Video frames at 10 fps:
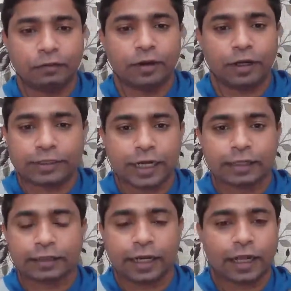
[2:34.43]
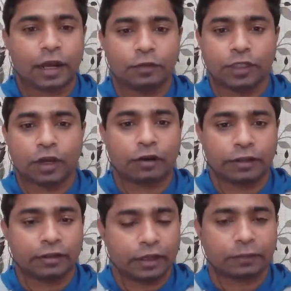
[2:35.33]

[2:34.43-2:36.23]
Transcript: To understand that how the audience